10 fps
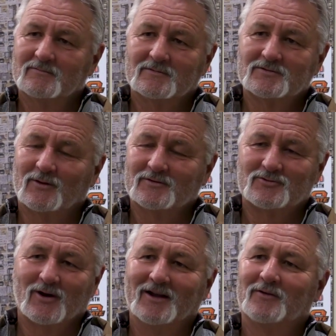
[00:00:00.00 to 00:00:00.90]
so I was
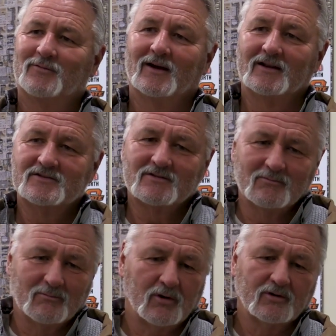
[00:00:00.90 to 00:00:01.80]
trying to find
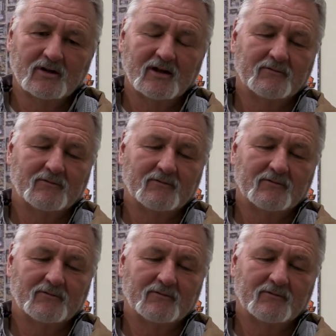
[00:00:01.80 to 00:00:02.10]
some pertinent